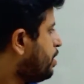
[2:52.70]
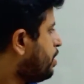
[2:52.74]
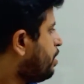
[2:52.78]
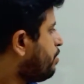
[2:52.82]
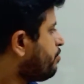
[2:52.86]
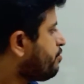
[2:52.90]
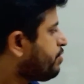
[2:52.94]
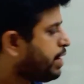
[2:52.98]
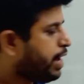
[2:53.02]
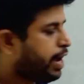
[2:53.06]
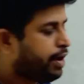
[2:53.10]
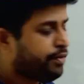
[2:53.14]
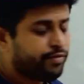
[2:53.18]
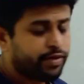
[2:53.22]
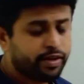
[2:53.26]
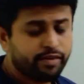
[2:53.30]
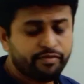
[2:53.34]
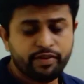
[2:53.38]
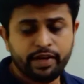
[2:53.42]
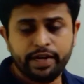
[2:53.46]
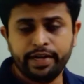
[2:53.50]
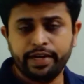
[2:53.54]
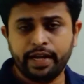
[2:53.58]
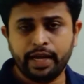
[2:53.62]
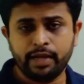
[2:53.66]
we have
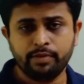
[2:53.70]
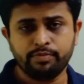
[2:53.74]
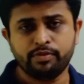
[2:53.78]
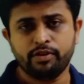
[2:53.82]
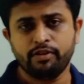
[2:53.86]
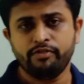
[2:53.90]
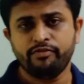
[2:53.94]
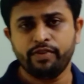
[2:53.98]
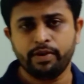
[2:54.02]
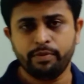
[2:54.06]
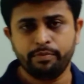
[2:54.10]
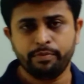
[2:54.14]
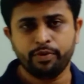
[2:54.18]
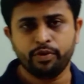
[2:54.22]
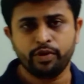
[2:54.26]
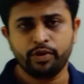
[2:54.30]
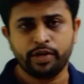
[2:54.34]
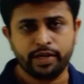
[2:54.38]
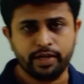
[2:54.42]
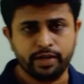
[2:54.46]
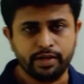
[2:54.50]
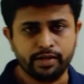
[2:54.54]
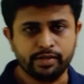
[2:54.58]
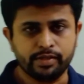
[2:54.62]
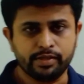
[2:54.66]
different types of
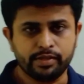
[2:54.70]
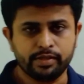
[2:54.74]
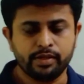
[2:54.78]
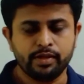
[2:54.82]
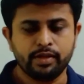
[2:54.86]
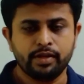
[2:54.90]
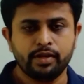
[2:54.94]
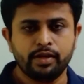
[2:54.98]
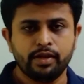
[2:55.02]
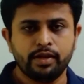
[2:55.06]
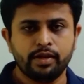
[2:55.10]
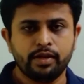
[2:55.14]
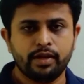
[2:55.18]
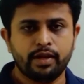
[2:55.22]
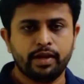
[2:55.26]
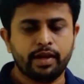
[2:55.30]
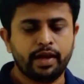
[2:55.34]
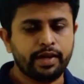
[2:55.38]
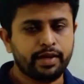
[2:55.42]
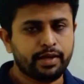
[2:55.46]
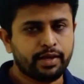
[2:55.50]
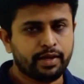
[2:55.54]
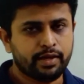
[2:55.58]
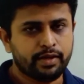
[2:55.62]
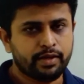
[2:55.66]
impurities
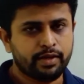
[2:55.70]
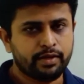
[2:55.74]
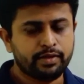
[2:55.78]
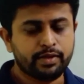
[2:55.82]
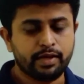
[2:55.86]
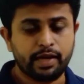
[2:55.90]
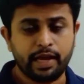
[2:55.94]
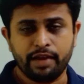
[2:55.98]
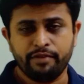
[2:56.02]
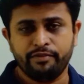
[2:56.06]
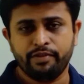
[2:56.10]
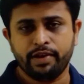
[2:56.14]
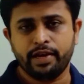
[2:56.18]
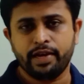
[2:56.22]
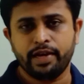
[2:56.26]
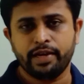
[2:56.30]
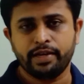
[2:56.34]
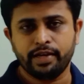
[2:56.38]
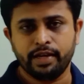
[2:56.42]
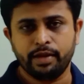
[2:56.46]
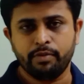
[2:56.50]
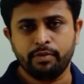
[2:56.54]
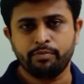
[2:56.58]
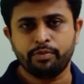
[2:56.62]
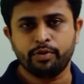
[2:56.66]
like trivalent
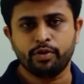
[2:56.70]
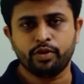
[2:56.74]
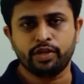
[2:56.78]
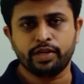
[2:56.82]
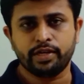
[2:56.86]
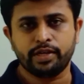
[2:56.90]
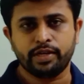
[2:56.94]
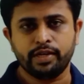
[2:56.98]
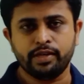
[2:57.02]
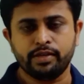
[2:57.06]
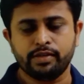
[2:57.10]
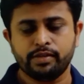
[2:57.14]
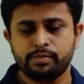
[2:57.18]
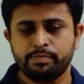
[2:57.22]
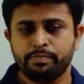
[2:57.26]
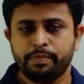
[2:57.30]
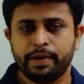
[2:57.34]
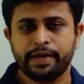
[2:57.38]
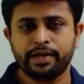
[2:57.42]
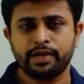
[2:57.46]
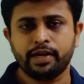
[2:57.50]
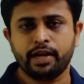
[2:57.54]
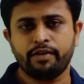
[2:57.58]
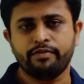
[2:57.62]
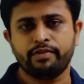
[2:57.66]
impurities,
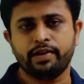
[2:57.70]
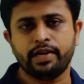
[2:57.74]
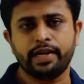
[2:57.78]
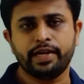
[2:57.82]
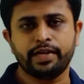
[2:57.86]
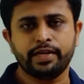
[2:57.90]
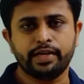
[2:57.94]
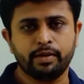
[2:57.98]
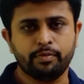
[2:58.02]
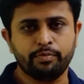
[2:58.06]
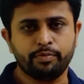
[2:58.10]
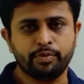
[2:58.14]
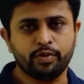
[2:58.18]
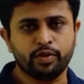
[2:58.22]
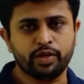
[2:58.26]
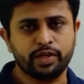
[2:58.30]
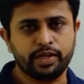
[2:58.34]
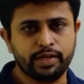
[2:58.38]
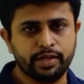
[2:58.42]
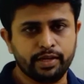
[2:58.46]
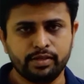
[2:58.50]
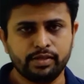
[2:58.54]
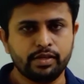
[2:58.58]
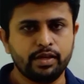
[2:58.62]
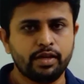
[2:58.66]
pentavalent
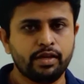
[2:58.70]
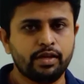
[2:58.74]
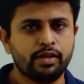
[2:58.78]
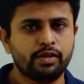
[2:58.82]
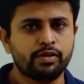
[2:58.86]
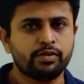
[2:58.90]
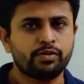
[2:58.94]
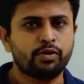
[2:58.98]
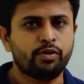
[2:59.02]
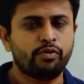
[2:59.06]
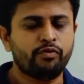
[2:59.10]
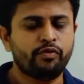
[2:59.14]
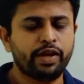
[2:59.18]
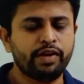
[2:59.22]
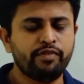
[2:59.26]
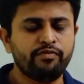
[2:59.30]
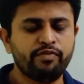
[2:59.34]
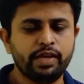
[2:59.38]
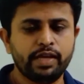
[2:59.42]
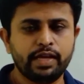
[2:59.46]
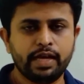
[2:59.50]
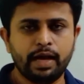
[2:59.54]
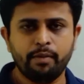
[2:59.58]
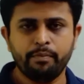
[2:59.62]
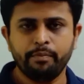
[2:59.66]
impurities. So when we
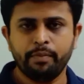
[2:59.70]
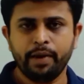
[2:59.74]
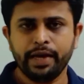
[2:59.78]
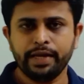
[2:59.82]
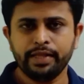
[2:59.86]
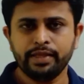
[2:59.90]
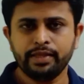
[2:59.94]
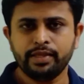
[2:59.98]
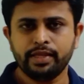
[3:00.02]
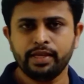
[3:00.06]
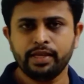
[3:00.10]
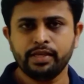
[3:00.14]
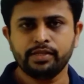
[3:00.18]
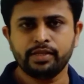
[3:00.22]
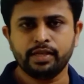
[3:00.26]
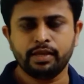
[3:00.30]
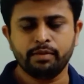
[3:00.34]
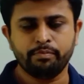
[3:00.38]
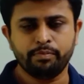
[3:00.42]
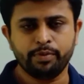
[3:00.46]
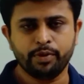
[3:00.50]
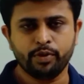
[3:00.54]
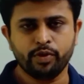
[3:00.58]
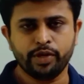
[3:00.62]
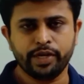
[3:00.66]
combine these
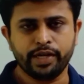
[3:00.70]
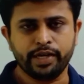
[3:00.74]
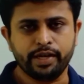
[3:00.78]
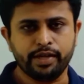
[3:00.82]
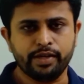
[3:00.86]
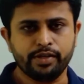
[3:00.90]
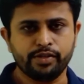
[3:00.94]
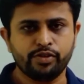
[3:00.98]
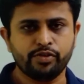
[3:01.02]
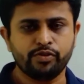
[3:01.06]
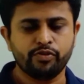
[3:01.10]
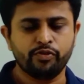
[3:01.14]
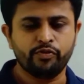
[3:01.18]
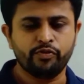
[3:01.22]
impurities